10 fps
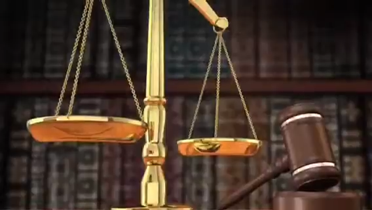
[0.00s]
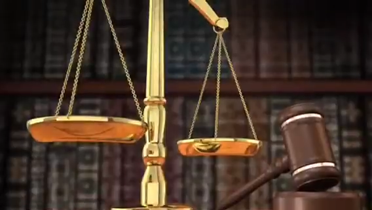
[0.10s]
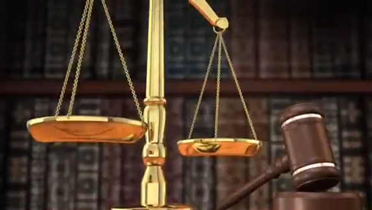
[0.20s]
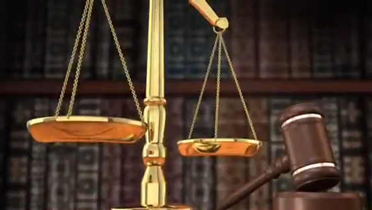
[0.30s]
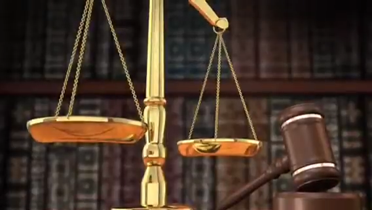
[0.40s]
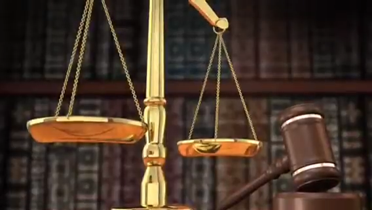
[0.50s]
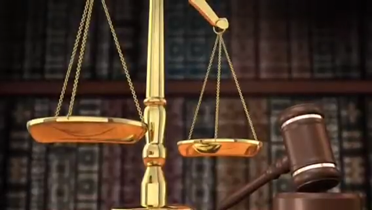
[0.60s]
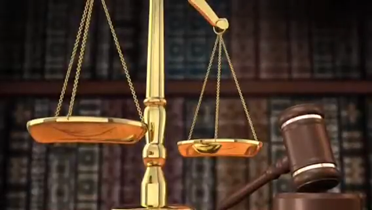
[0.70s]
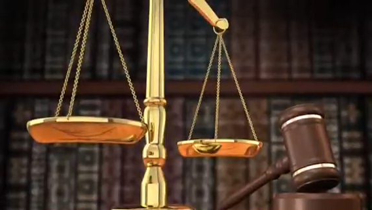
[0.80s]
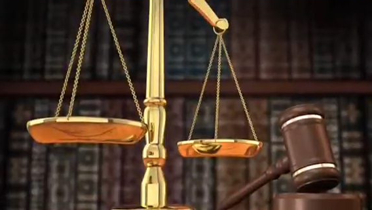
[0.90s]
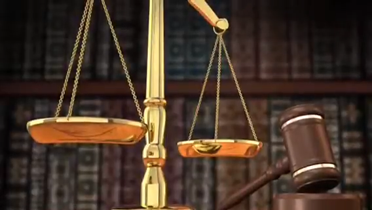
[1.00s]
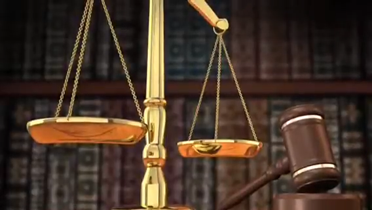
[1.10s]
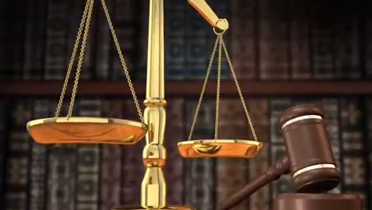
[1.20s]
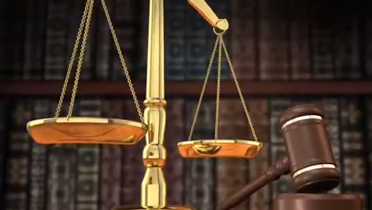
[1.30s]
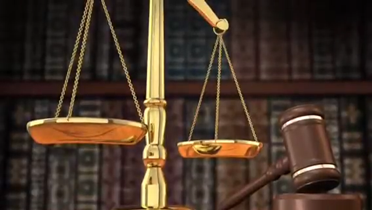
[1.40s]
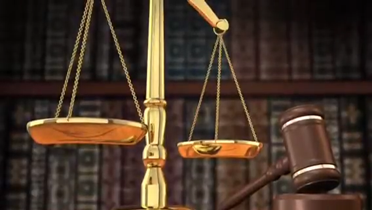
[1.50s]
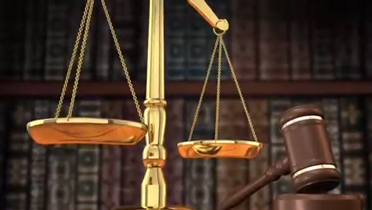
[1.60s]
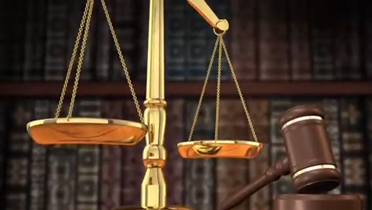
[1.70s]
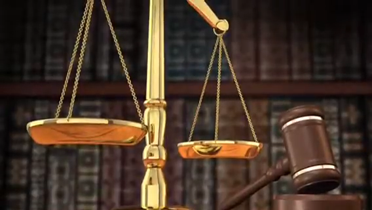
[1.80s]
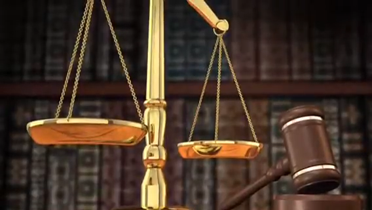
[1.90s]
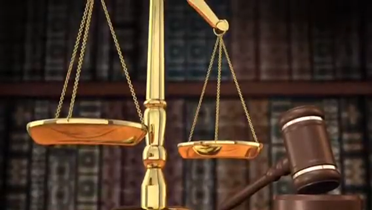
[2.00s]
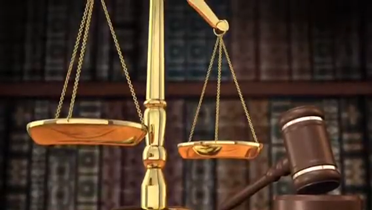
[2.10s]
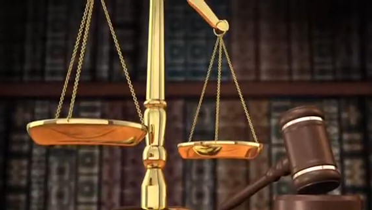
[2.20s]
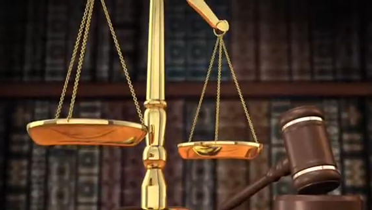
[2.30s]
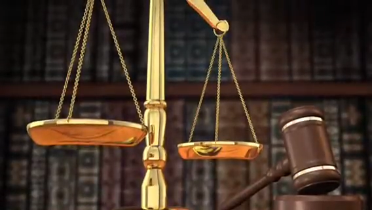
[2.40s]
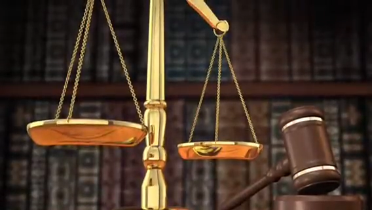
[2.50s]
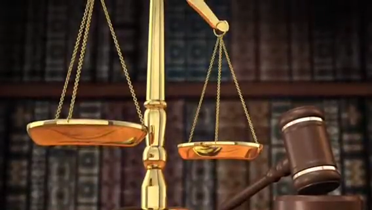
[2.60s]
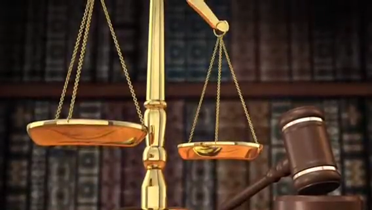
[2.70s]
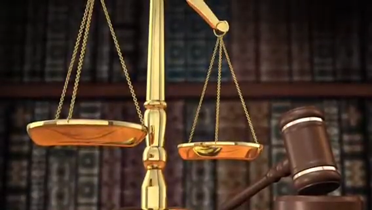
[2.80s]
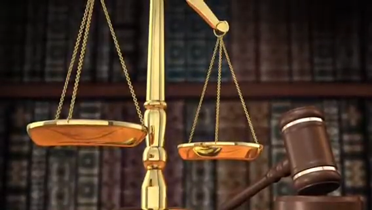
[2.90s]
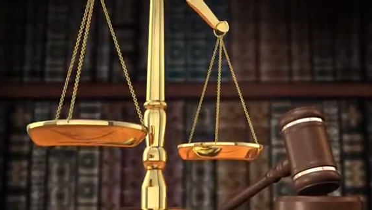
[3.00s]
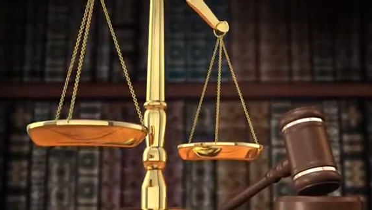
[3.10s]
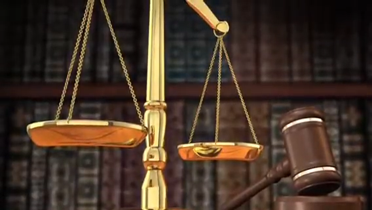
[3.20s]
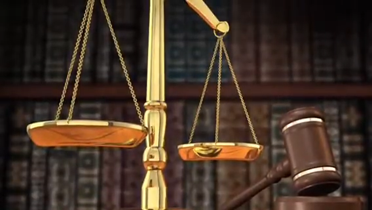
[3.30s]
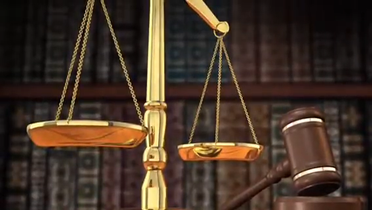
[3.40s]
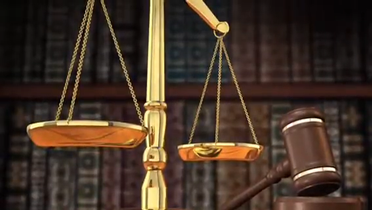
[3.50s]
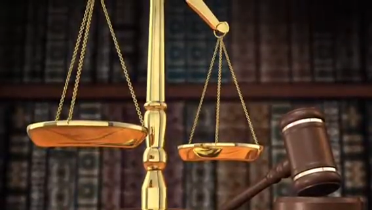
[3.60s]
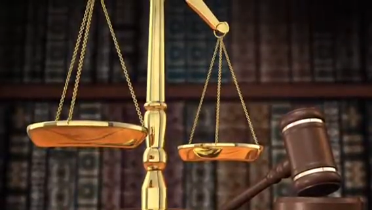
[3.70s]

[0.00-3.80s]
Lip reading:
No face is visible, so there are no lips to read.